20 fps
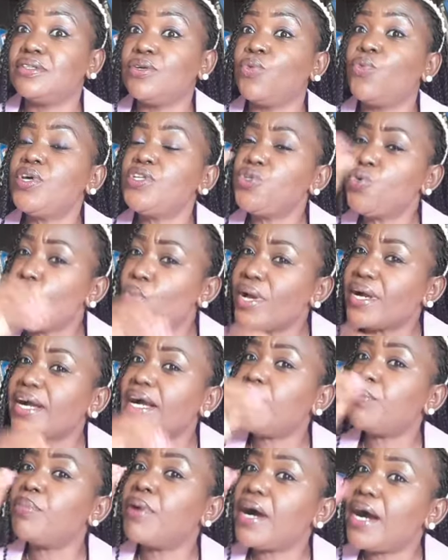When you wake
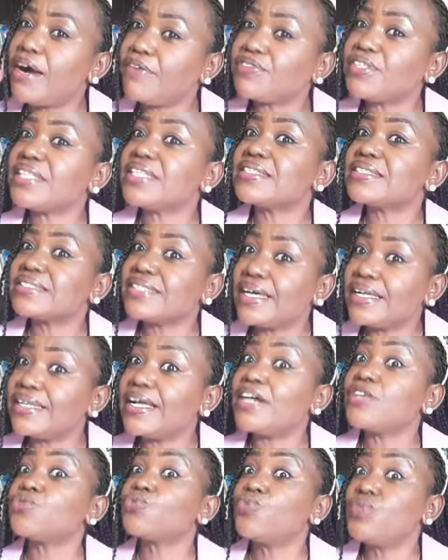up after the sun
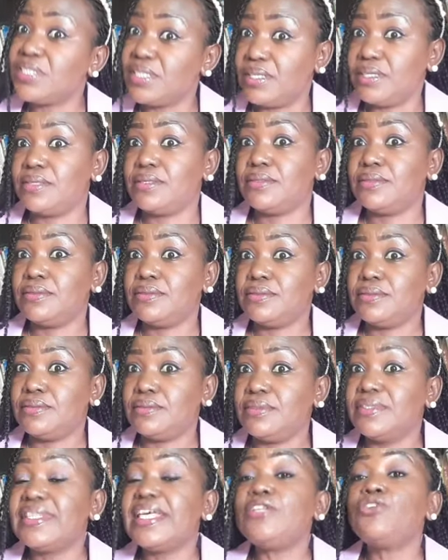has risen,
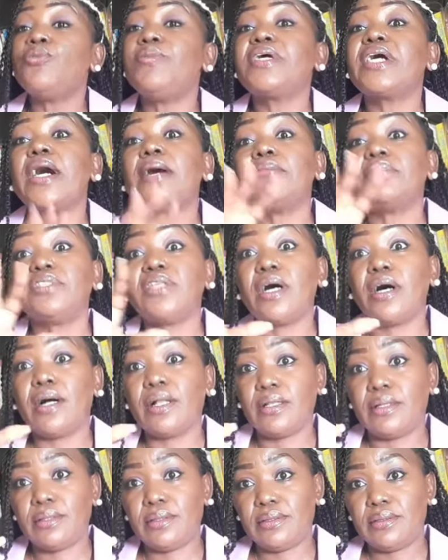then you become
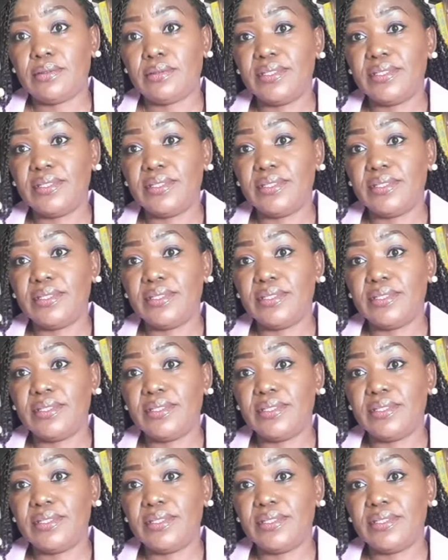dull.